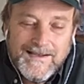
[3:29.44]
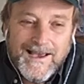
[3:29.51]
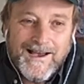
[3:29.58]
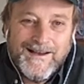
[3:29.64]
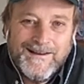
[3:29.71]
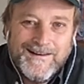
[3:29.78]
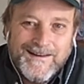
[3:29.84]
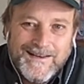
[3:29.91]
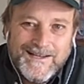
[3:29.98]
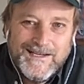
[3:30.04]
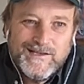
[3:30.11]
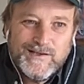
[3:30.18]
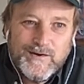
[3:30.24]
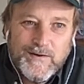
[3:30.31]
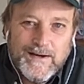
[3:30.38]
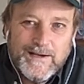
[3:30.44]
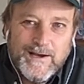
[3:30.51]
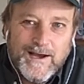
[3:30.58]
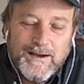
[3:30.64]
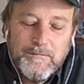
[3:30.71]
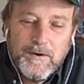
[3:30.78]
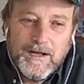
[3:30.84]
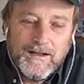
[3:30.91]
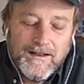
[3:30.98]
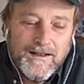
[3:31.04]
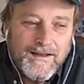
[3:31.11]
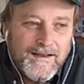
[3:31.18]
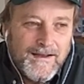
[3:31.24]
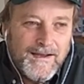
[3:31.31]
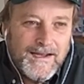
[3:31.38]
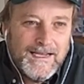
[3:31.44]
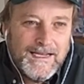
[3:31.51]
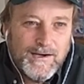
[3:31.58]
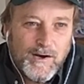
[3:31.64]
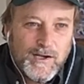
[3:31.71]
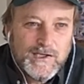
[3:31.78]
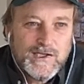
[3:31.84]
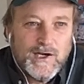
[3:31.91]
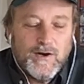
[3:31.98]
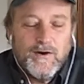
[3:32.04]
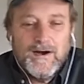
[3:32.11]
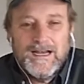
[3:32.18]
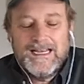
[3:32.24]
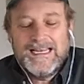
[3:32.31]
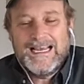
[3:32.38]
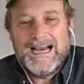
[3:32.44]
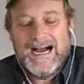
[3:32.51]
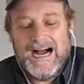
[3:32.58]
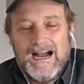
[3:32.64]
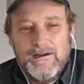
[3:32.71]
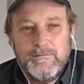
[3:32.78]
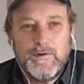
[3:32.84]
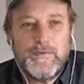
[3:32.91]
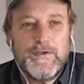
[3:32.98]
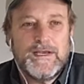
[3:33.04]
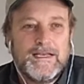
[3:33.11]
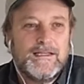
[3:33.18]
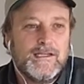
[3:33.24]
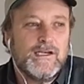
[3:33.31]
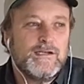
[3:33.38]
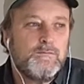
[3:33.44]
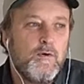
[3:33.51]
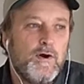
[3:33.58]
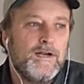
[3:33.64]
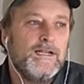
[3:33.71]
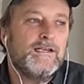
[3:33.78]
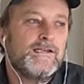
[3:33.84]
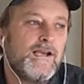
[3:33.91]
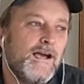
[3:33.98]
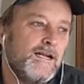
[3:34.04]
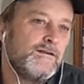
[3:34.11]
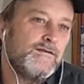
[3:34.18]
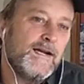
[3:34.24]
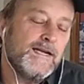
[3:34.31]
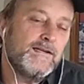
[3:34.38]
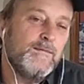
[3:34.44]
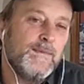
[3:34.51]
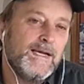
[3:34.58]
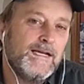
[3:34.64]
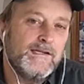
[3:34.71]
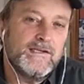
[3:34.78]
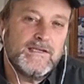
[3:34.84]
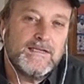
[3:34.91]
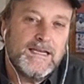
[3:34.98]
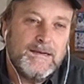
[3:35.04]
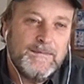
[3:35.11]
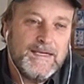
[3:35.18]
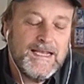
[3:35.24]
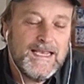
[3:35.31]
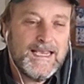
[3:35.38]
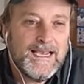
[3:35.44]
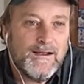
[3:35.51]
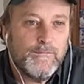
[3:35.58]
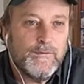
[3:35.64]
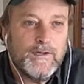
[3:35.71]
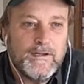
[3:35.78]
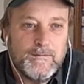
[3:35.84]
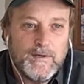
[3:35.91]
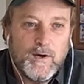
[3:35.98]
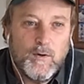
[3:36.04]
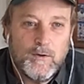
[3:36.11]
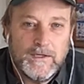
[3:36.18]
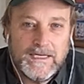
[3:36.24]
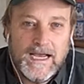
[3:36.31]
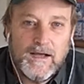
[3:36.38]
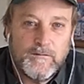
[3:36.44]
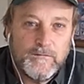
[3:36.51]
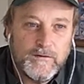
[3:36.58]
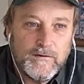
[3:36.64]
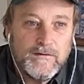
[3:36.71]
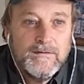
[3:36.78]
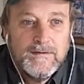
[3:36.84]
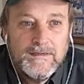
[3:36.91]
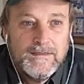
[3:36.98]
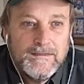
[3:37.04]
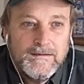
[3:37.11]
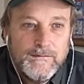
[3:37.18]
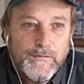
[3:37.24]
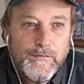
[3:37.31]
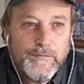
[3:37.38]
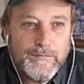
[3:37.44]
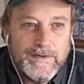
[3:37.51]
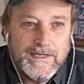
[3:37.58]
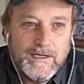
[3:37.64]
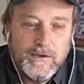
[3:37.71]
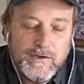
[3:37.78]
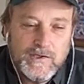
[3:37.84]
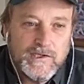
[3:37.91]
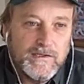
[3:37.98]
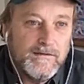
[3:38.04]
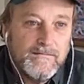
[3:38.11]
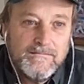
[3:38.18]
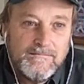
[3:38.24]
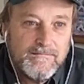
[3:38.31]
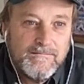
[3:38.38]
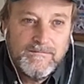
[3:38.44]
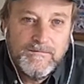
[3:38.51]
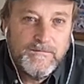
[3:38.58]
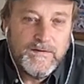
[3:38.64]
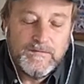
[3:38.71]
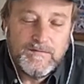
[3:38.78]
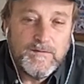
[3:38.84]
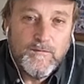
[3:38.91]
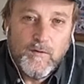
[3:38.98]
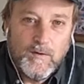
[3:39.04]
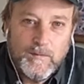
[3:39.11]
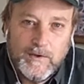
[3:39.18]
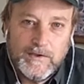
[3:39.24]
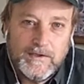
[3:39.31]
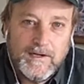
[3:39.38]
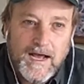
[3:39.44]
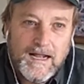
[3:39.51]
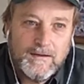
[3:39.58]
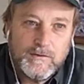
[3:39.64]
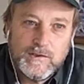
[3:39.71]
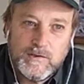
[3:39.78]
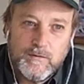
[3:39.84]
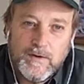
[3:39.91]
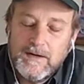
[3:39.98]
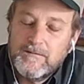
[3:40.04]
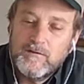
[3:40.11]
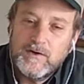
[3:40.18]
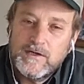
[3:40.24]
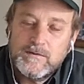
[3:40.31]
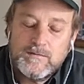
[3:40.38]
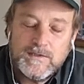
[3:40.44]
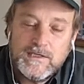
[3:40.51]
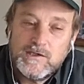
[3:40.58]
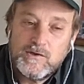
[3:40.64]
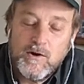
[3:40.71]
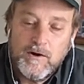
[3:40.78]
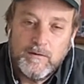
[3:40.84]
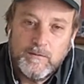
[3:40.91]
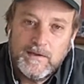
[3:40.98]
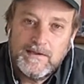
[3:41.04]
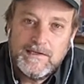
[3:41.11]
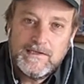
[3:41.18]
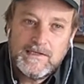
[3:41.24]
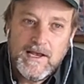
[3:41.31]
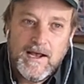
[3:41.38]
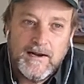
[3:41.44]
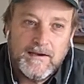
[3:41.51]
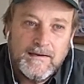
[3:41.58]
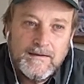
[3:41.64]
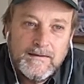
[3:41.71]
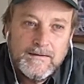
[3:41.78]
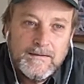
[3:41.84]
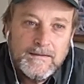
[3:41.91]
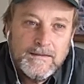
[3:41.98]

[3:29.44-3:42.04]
Yeah, he's a great guy. Well, he also, I would think at this point, his contract demands, he can't really be holding out for 3 years and $54 million or whatever as he started with. He's got to,